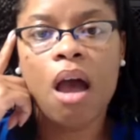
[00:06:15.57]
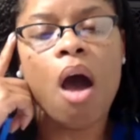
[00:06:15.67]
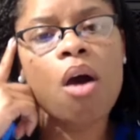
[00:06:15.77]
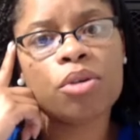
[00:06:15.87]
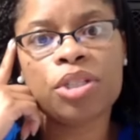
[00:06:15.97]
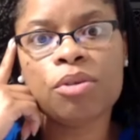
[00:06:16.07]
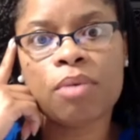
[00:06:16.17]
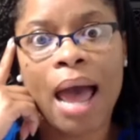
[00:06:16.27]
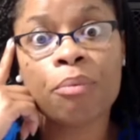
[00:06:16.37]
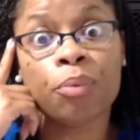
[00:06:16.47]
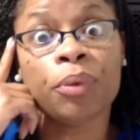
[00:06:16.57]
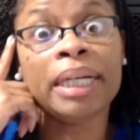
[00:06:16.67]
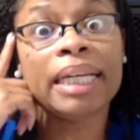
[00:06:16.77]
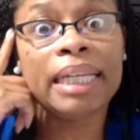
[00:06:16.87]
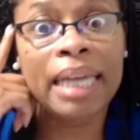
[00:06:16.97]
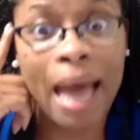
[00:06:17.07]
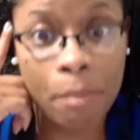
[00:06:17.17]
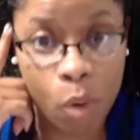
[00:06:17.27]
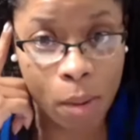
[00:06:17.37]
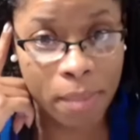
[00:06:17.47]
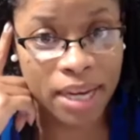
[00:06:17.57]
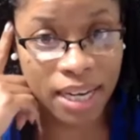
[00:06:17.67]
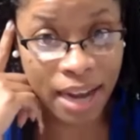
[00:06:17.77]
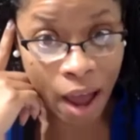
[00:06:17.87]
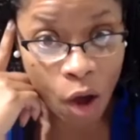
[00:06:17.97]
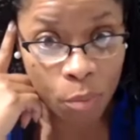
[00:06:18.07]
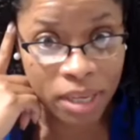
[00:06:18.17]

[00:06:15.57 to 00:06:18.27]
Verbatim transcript: oh shoot, I've really got more money now